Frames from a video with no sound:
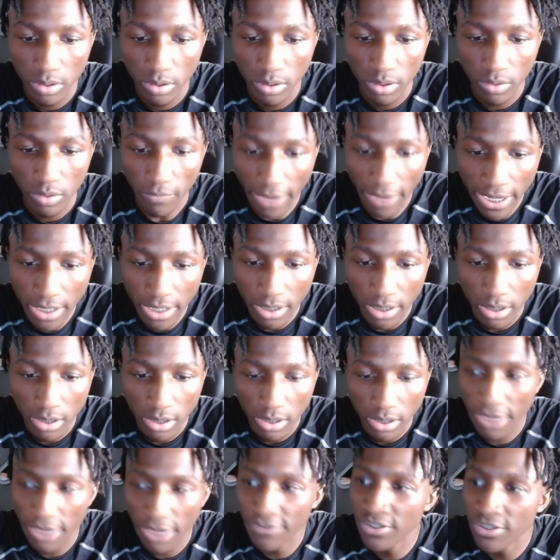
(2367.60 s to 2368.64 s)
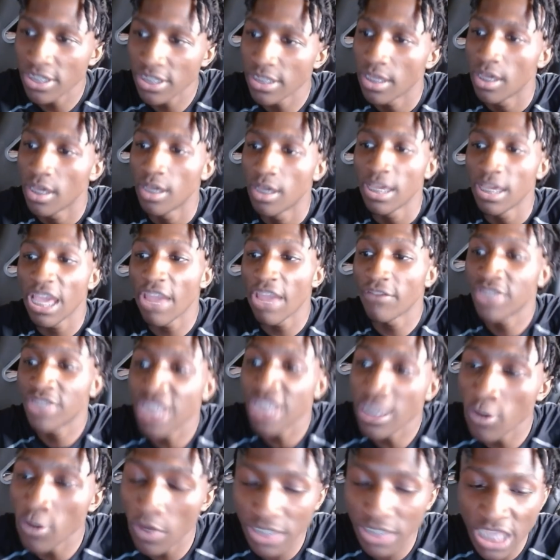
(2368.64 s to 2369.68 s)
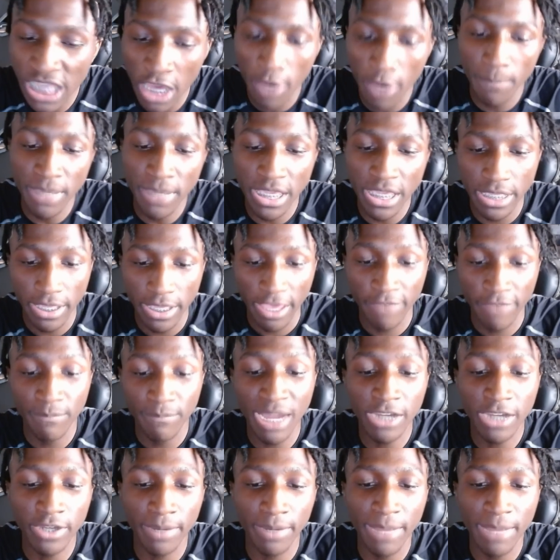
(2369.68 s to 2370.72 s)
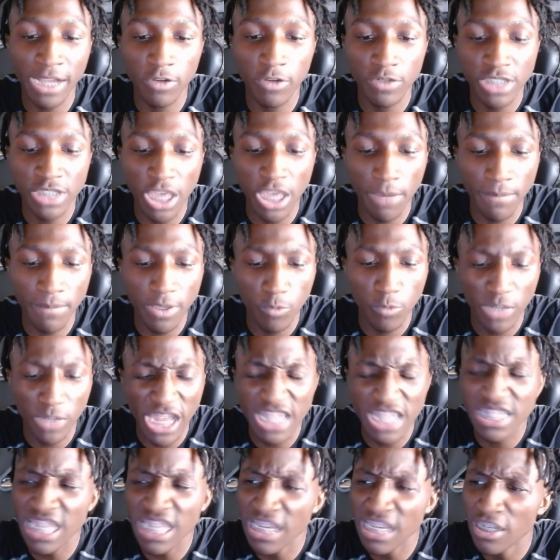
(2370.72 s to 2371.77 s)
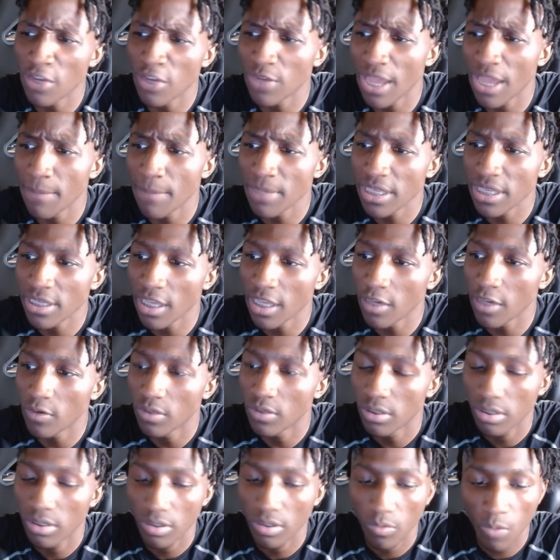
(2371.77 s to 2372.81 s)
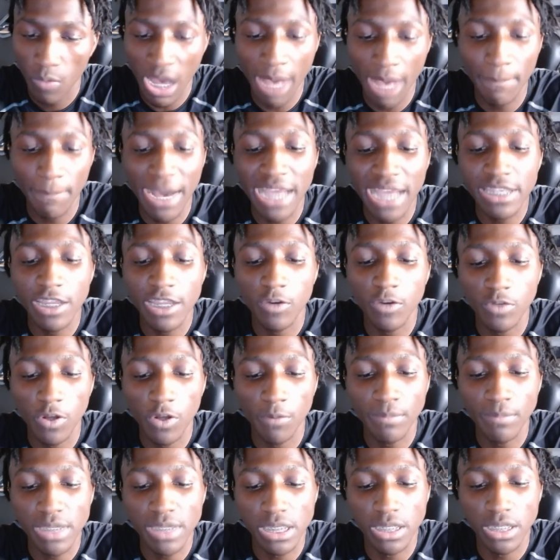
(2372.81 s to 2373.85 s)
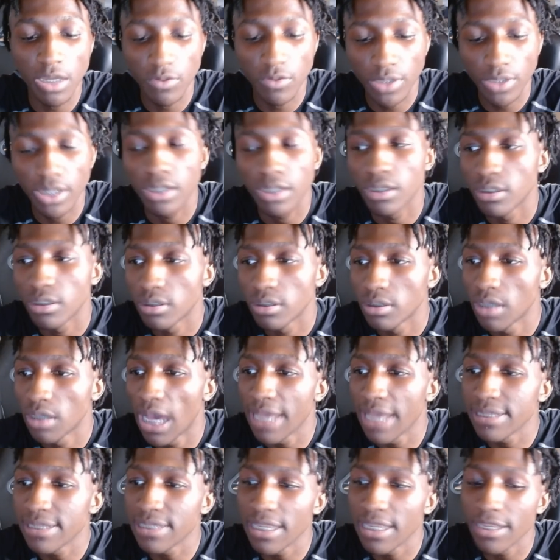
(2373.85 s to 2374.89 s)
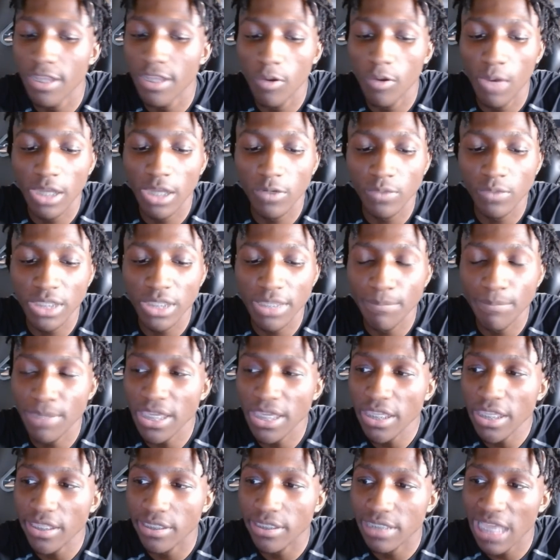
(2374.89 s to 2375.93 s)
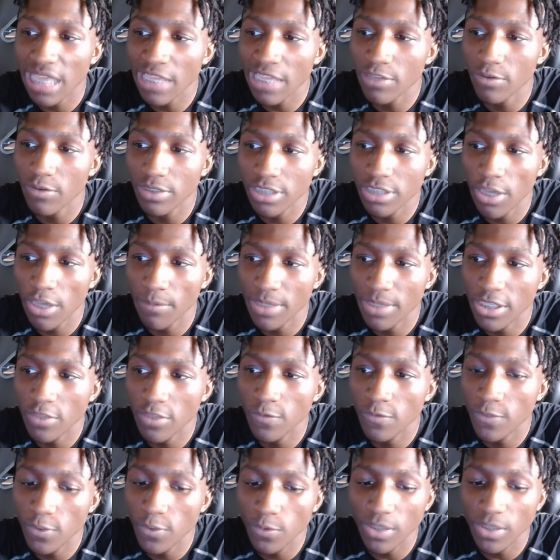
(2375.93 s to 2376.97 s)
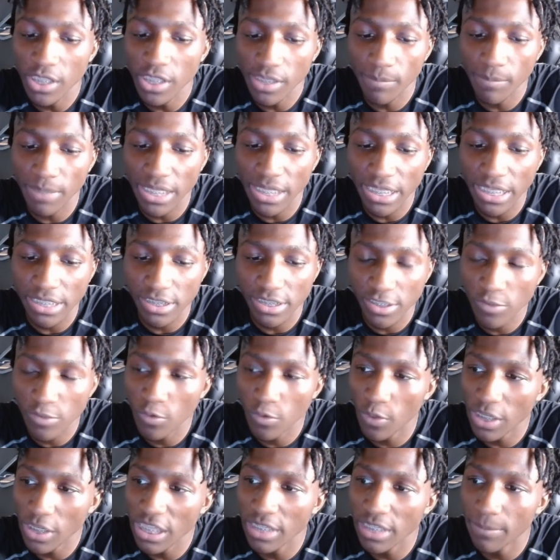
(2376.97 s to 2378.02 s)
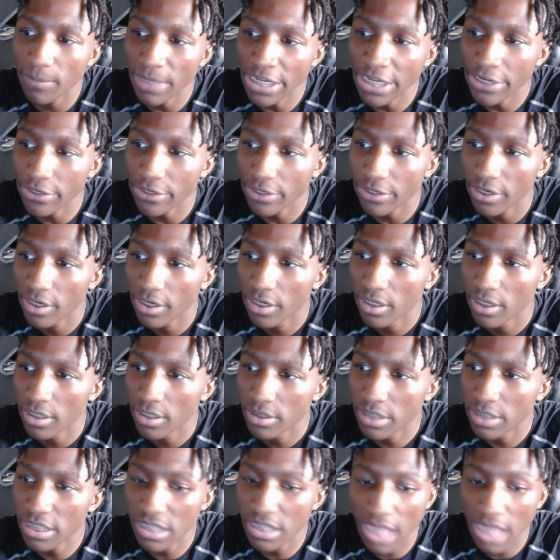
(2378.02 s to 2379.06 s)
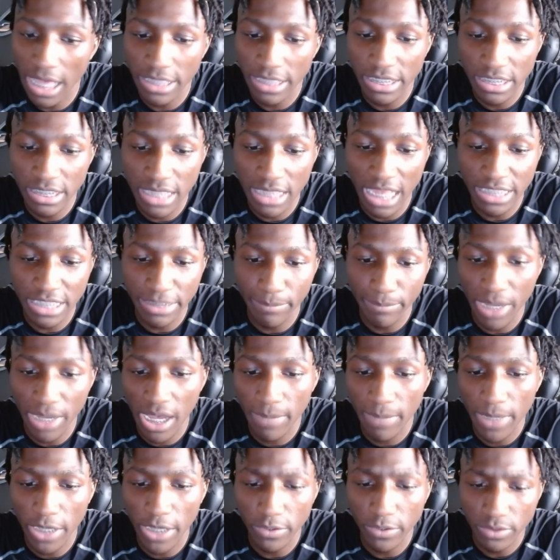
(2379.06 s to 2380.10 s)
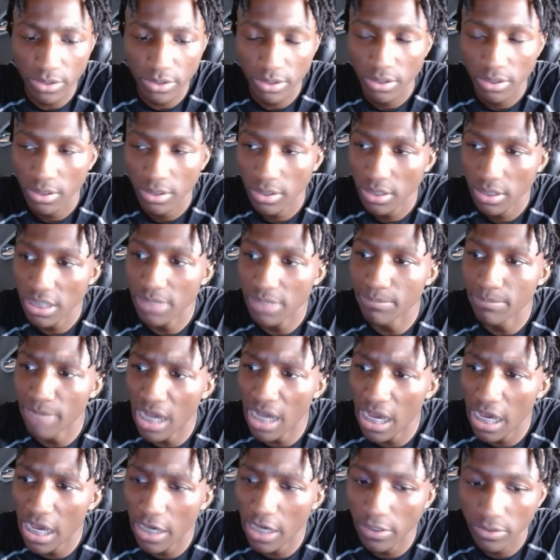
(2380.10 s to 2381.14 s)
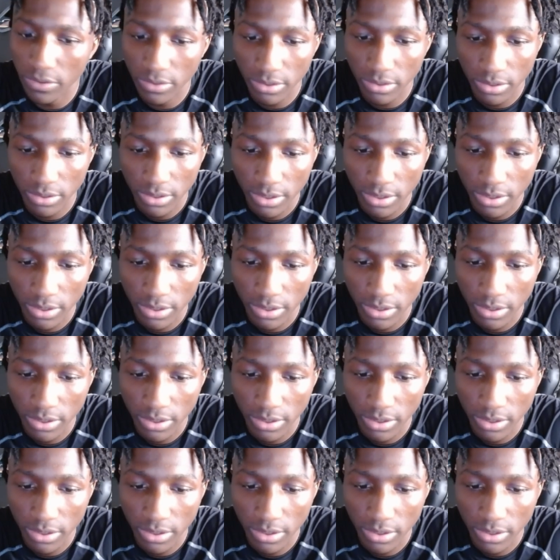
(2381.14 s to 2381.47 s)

right? If she gonna tell me, if my grandma gonna tell me when I say no, that mean no, why my no don't mean no then? I said no, I don't eat beans. How you gonna tell me you do eat beans? You gonna eat them here. This not your mom house. This my house.